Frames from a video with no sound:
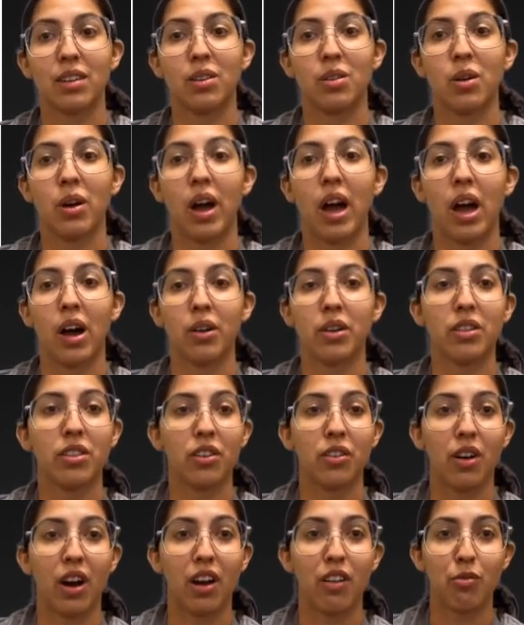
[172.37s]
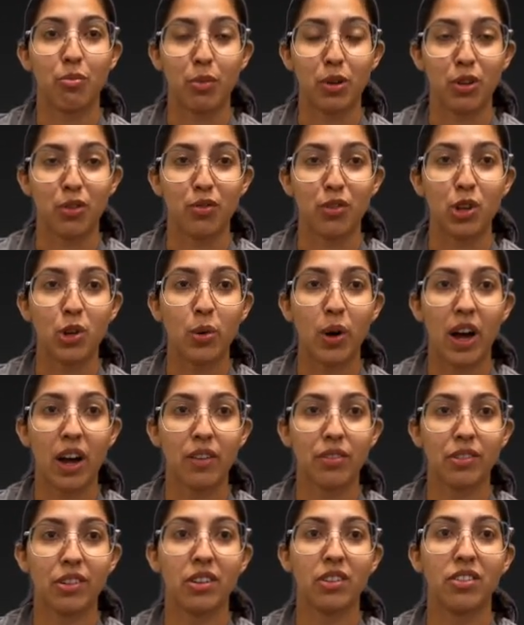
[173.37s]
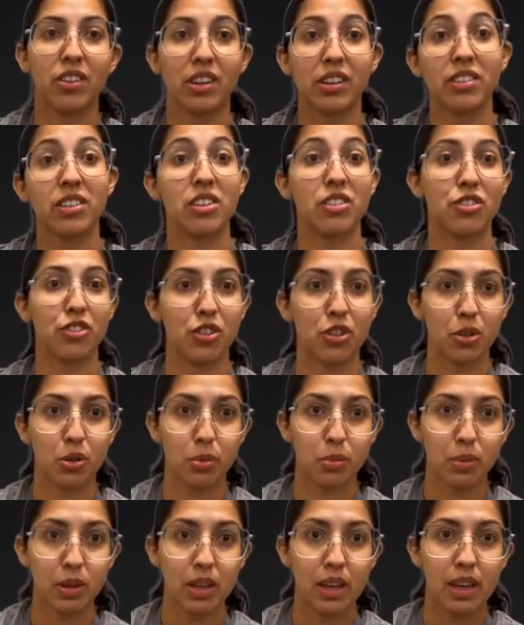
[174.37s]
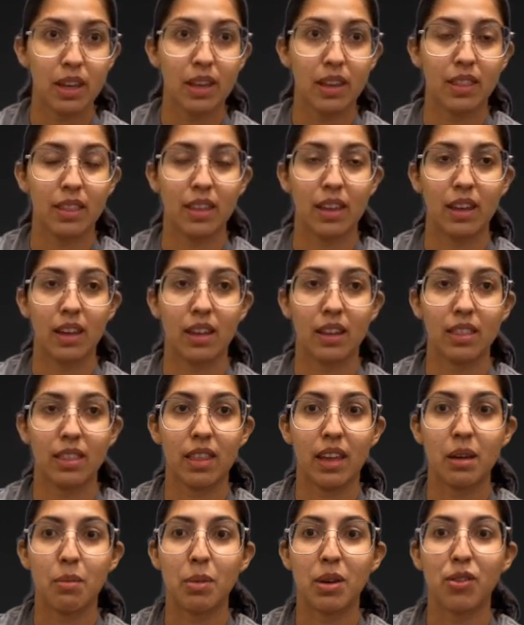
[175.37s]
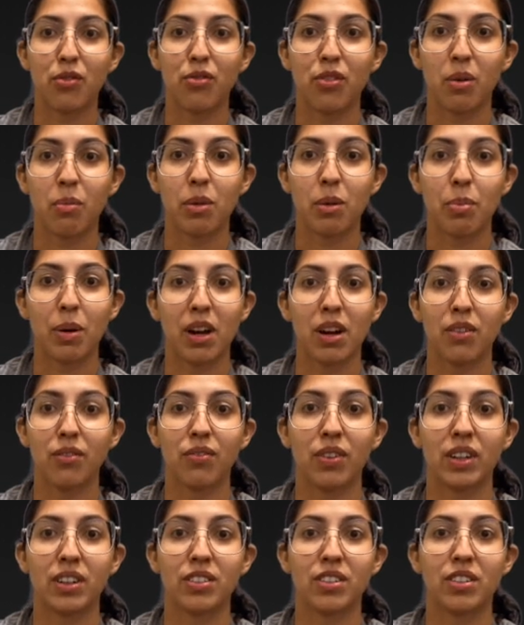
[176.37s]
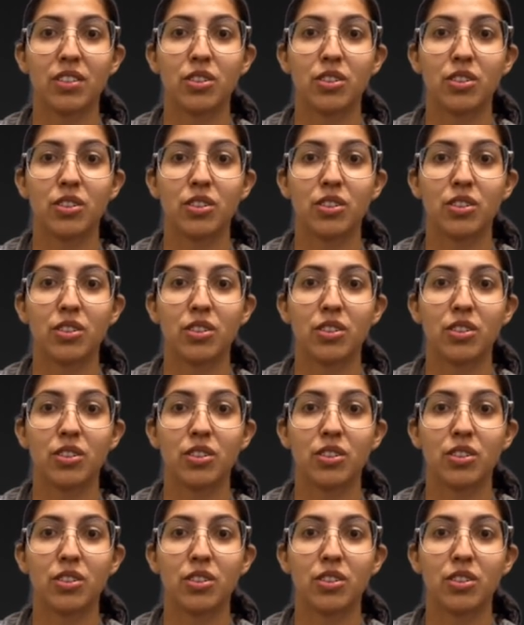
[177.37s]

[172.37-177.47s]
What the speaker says: how did the graph move? You have to just assume that they mean from the parent function.